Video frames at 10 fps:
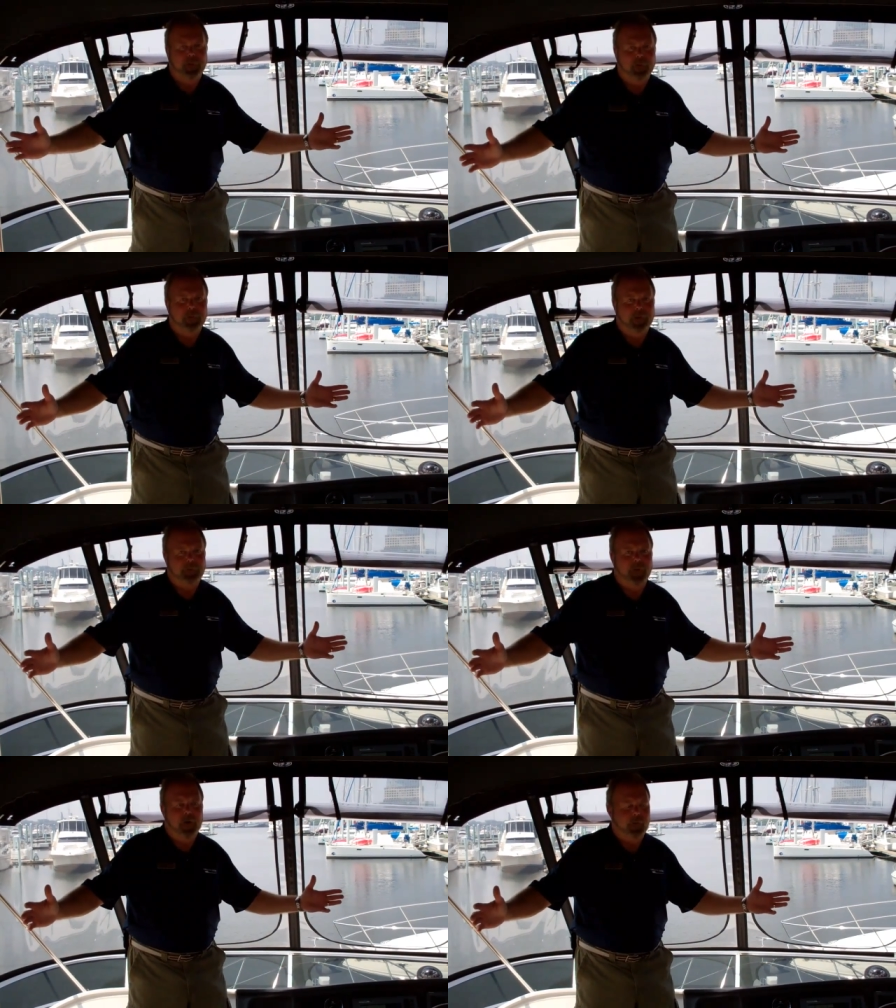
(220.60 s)
all day
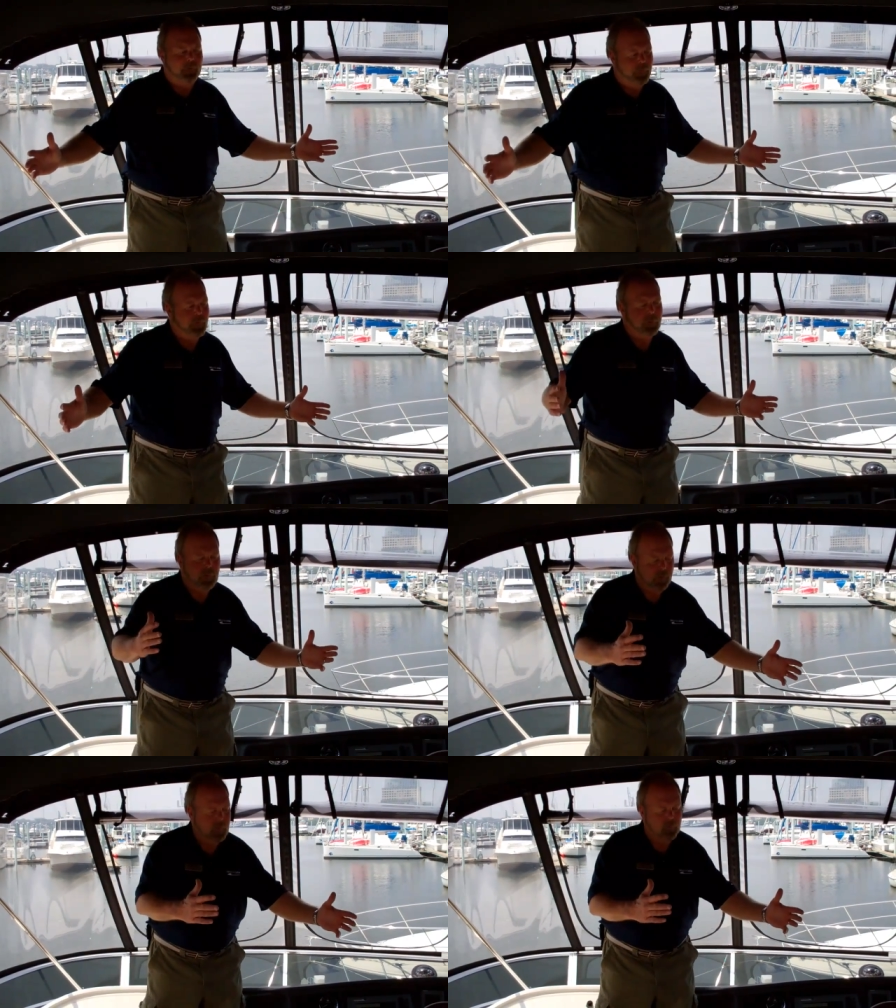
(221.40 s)
talking to you,
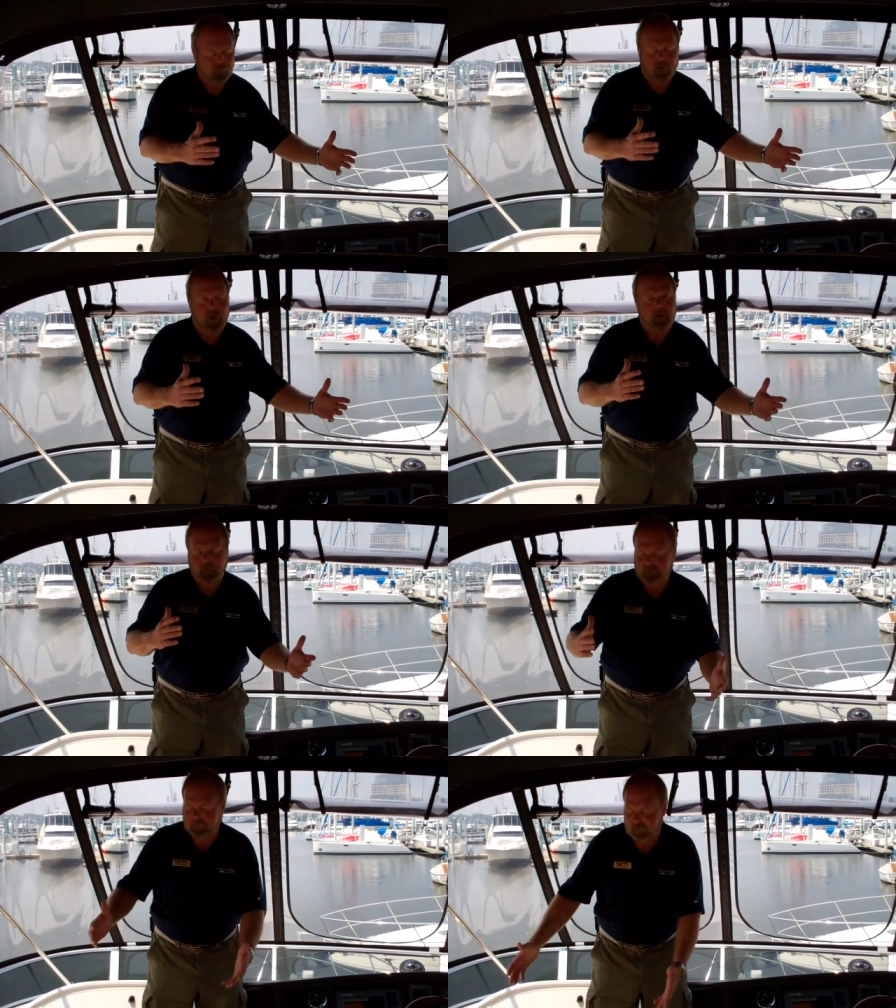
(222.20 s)
but great
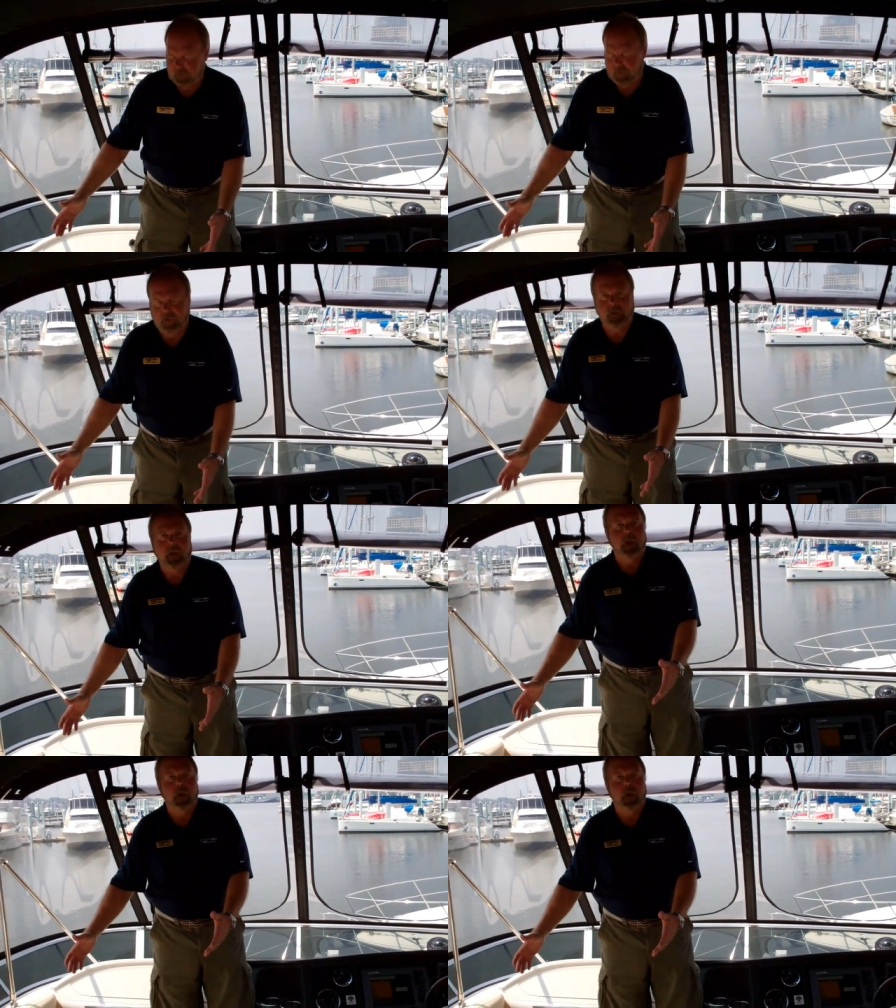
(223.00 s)
seating.